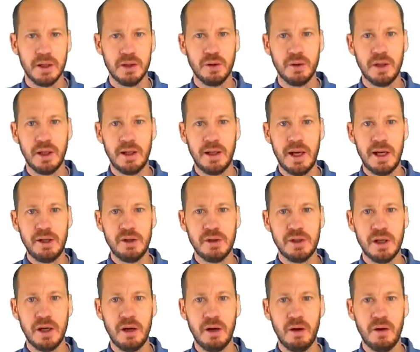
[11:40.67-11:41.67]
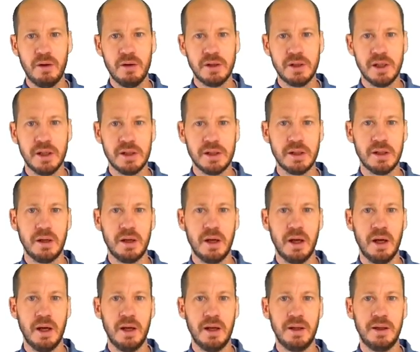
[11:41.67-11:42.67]
So the nitrogen losses,
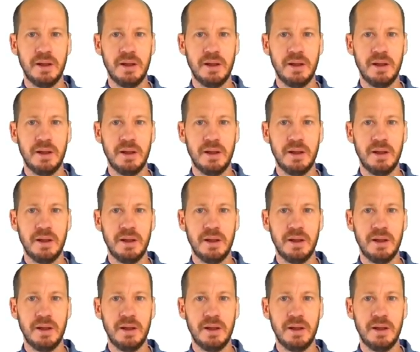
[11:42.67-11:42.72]
uh,